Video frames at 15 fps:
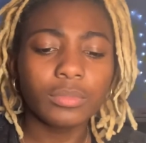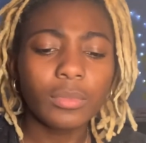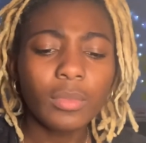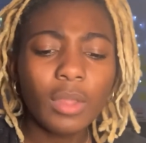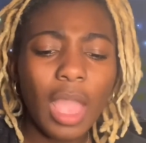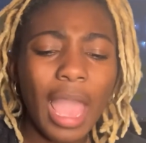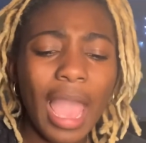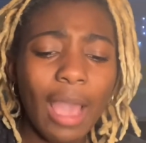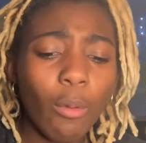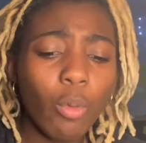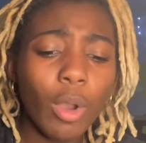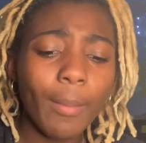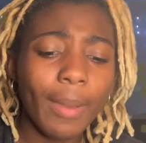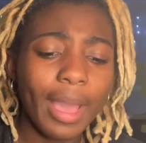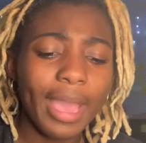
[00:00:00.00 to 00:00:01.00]
I wore
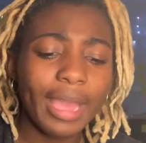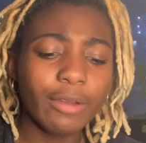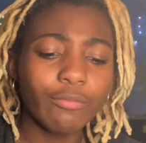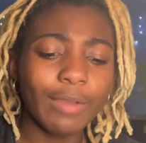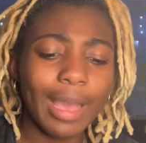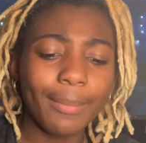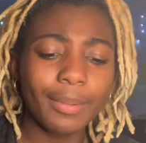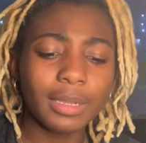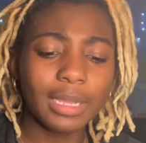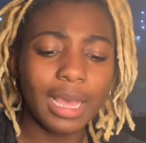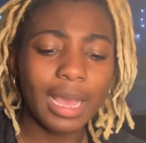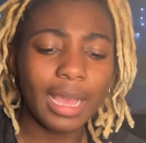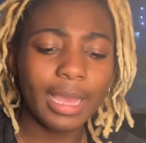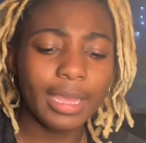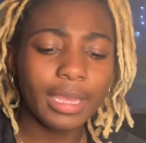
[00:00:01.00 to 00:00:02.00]
my head wrap a
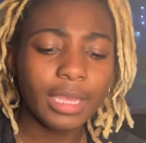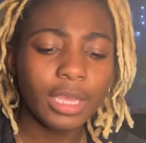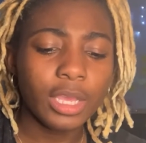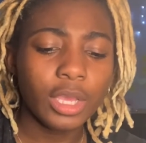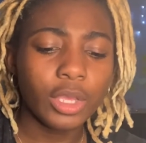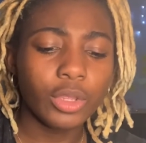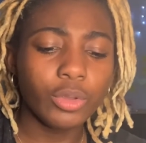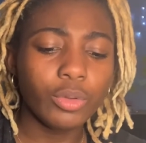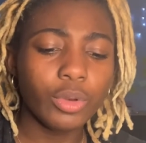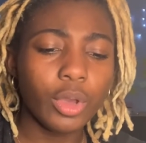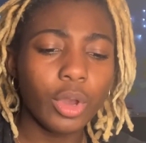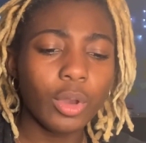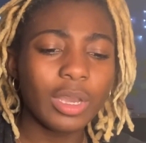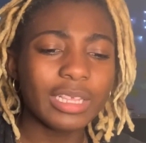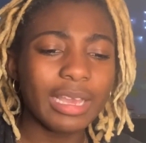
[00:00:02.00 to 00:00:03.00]
lot, you know,
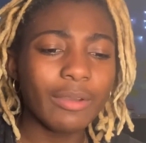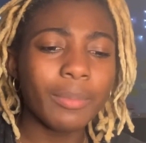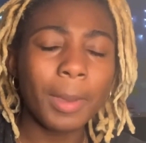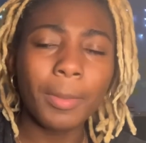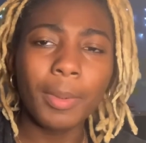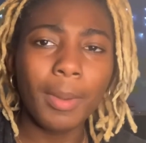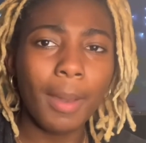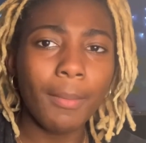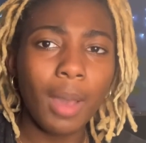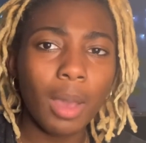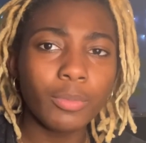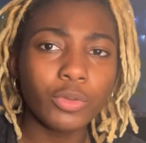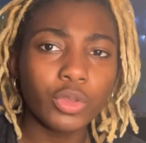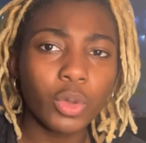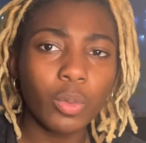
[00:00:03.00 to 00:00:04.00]
because I remember my mom
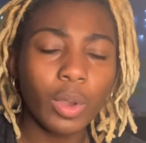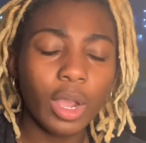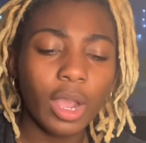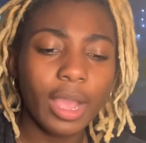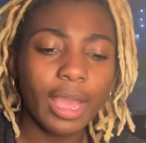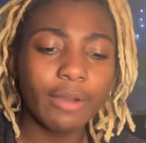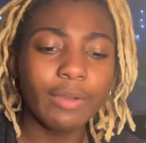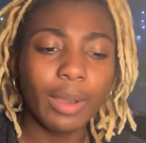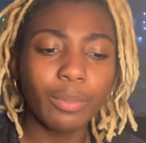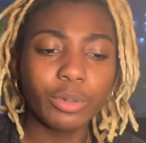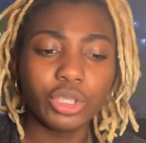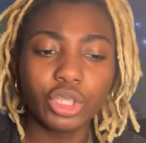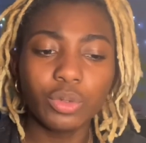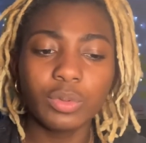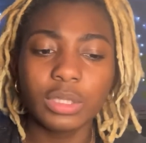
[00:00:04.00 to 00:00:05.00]
used to wear her head wrap when she
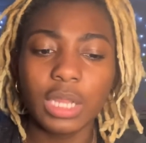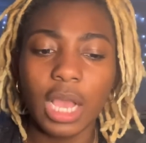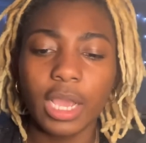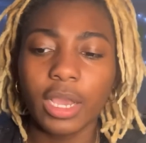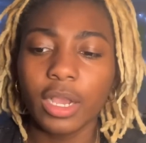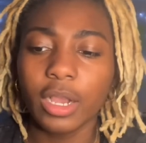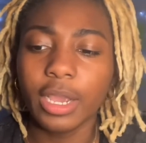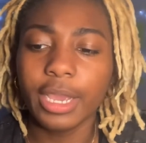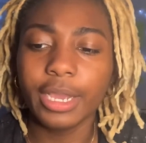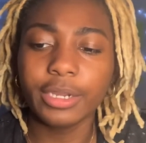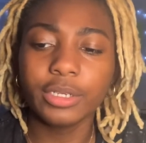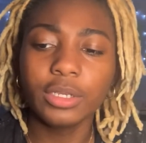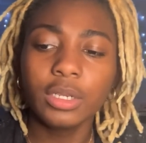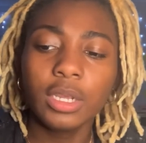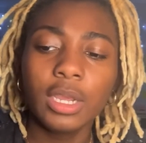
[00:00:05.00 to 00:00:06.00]
was locking her hair,
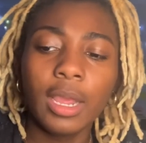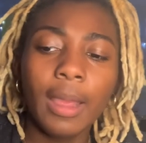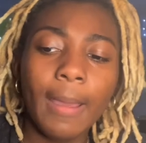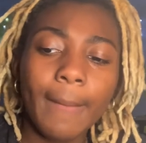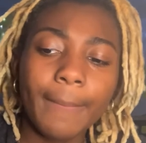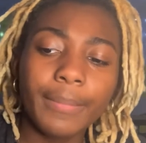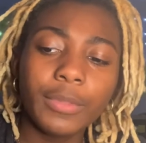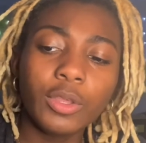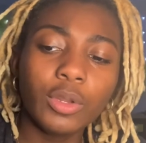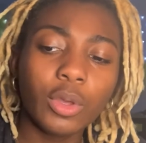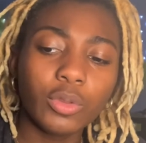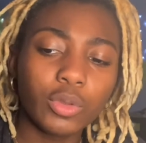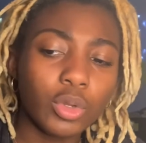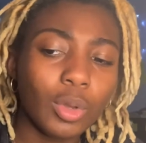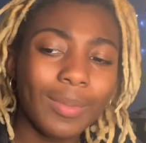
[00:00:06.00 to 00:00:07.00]
you know, so
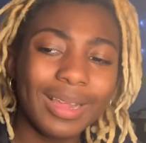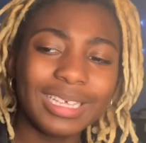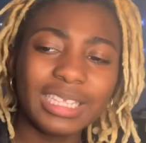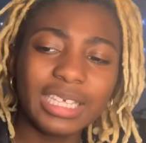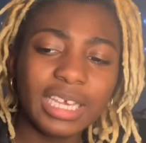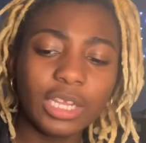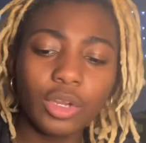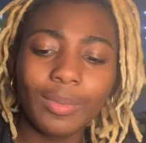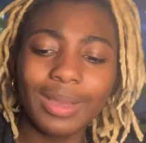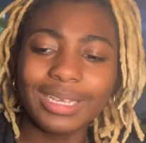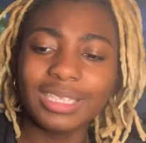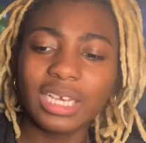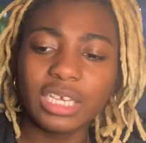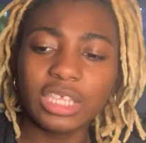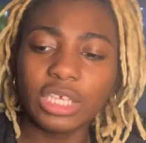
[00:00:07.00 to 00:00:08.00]
nobody see it, nobody
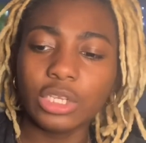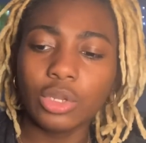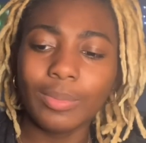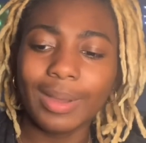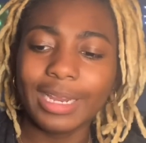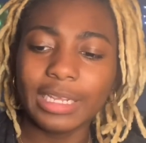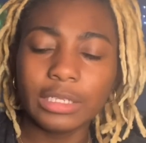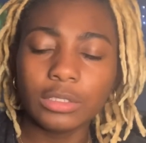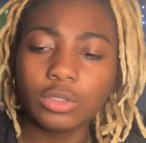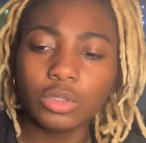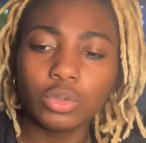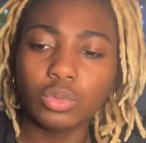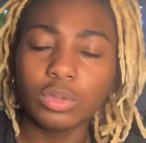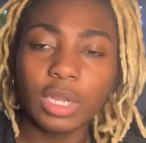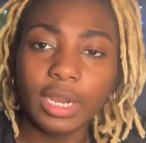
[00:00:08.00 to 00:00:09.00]
touch it, nobody do
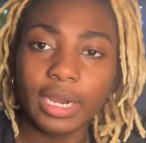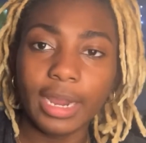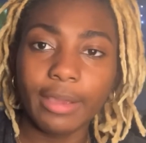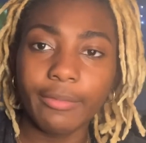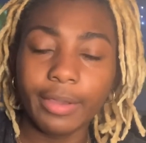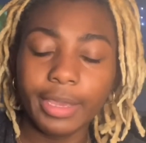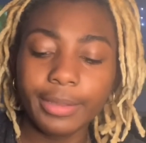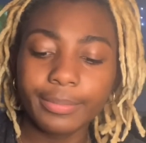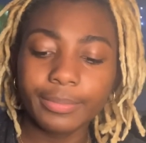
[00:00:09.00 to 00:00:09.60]
none of that, right?